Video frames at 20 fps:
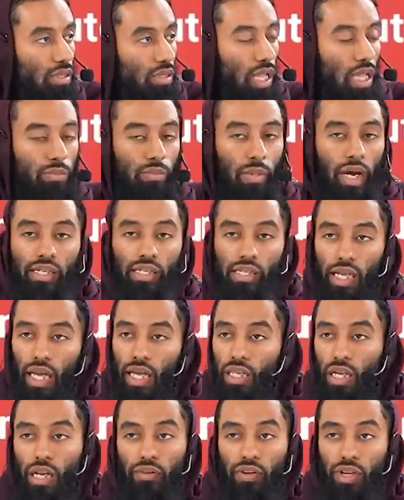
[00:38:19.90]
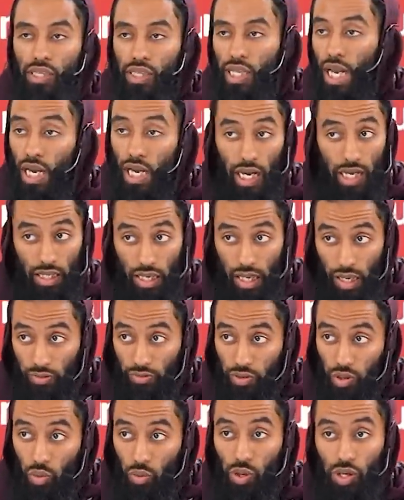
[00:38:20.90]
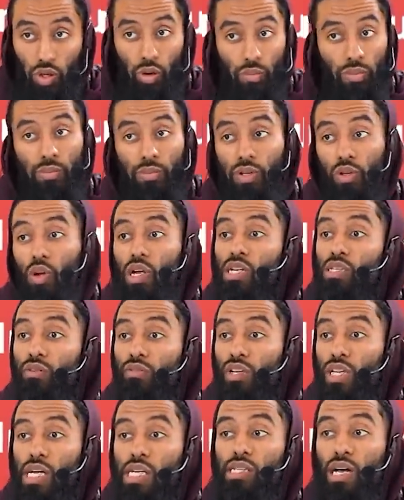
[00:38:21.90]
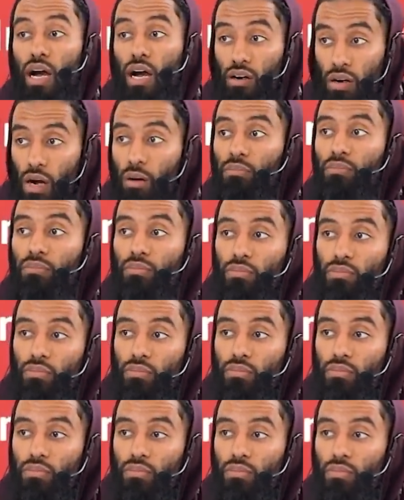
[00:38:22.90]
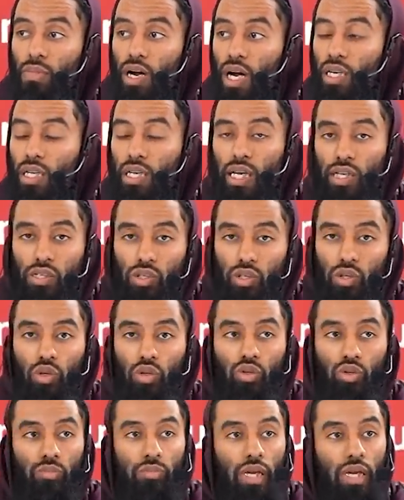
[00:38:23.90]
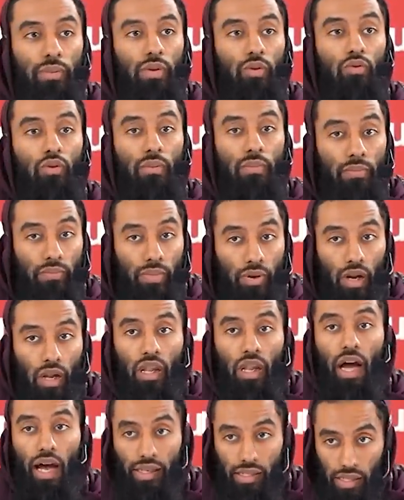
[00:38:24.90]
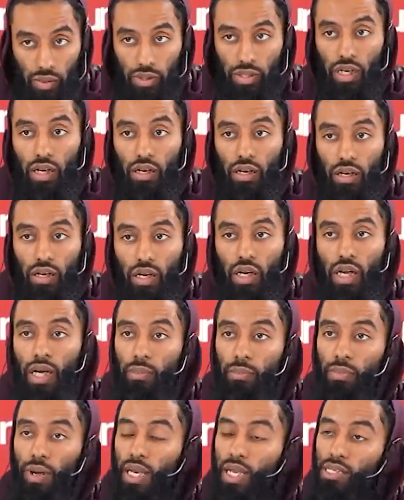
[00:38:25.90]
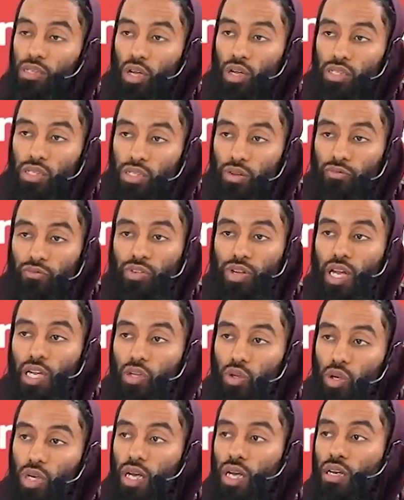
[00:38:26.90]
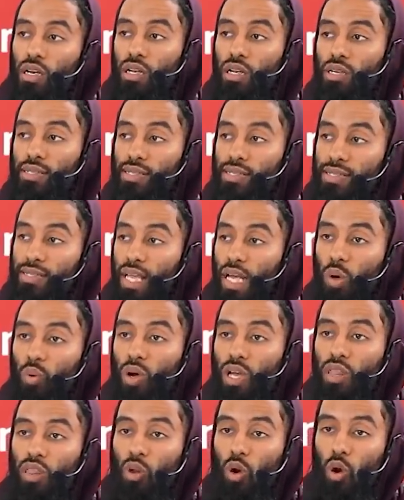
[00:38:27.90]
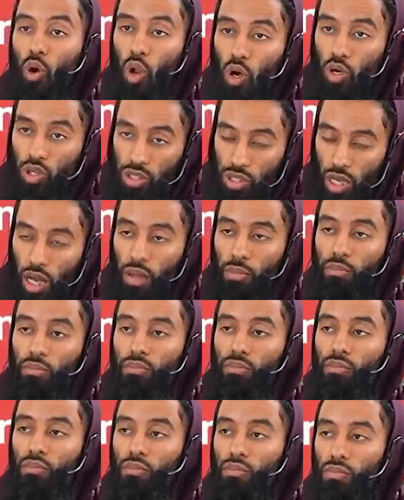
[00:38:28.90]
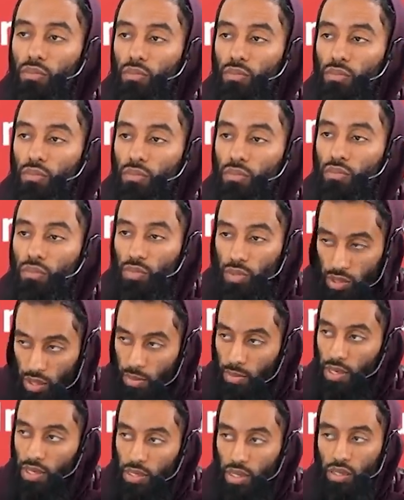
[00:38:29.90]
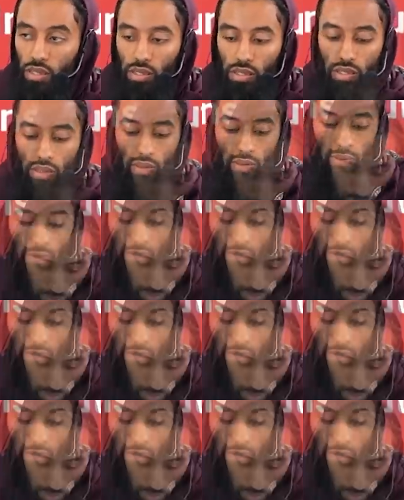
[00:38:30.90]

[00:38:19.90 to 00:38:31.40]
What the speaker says: that might scare the living daylight out of you when you're maybe doing something that is haram and gets you to maybe remember Allah Azza wa Jal. But it's not something that you can stick with long term. Does that make sense?